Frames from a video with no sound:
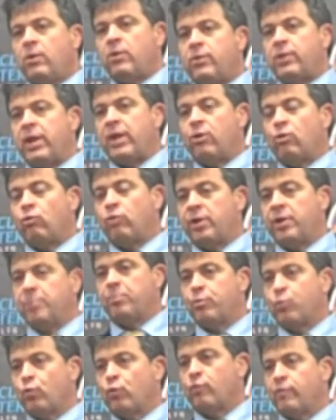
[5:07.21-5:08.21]
not only
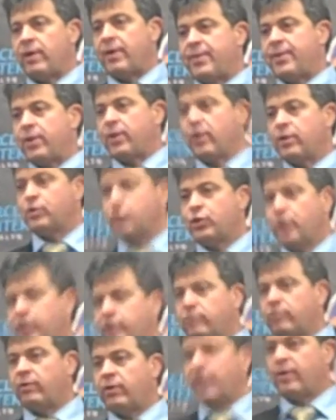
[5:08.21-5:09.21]
improve on the ice year
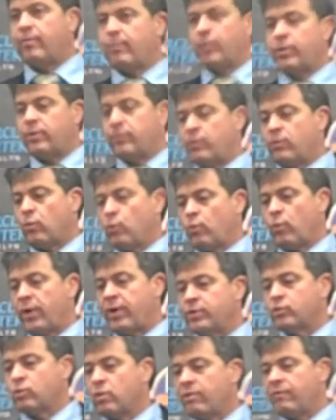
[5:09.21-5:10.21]
to year, but the way
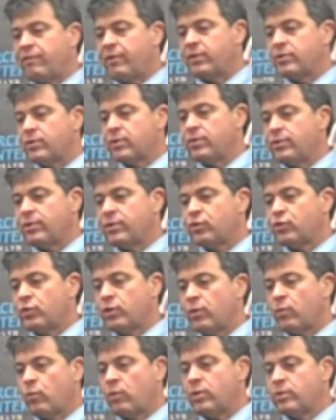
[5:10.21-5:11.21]
his off ice
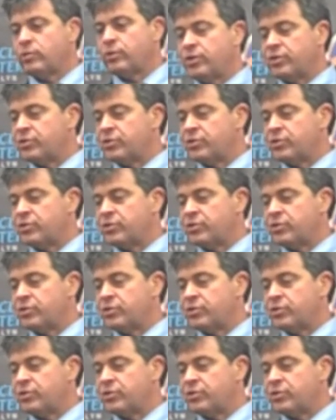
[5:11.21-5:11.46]
conditioning was.